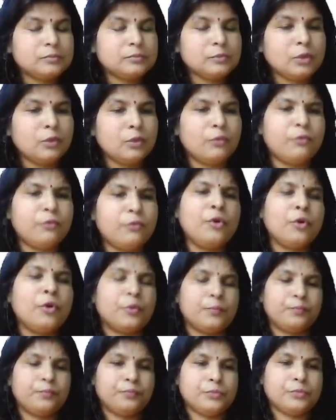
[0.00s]
4.
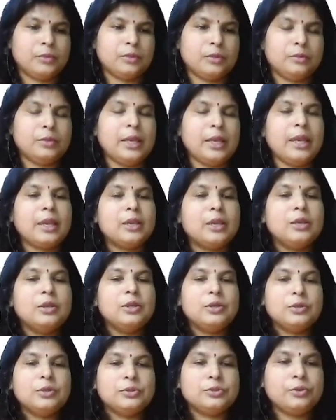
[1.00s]
Okay.
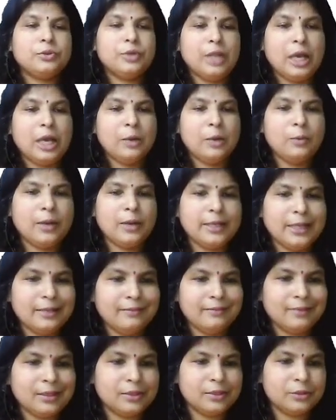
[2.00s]
So now what I
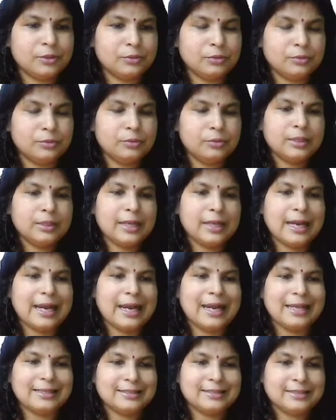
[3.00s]
will do,
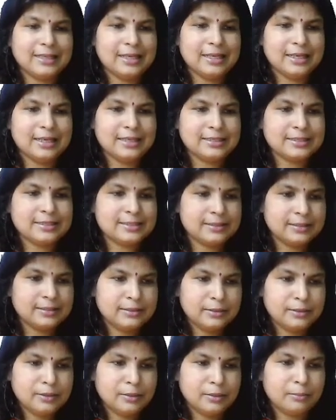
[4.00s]
I'll just
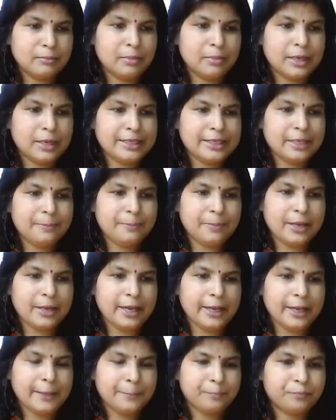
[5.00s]

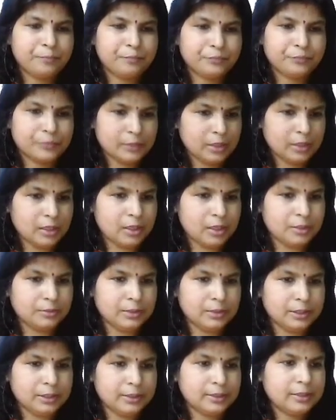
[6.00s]
multiply
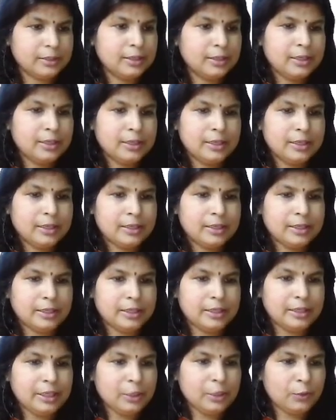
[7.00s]
our
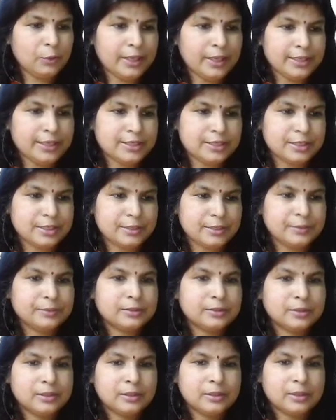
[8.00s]
equation
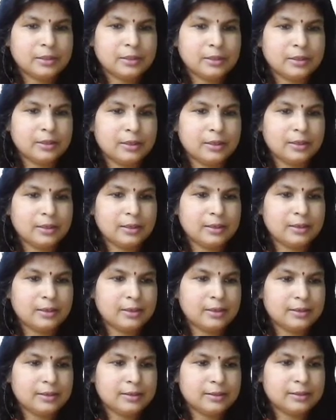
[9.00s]

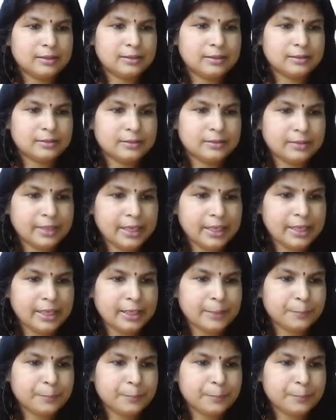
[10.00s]
3